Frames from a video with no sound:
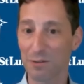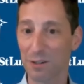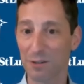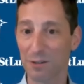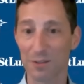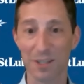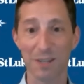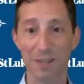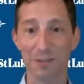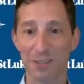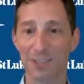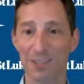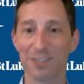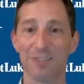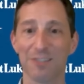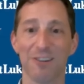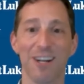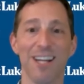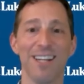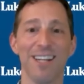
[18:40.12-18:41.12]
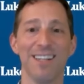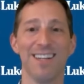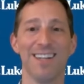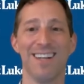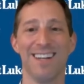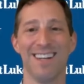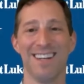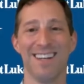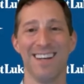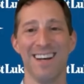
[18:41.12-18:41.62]
frequently, which is great.
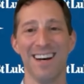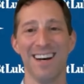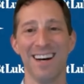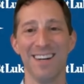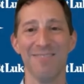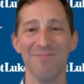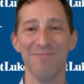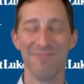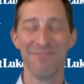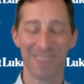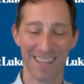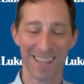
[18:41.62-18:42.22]
And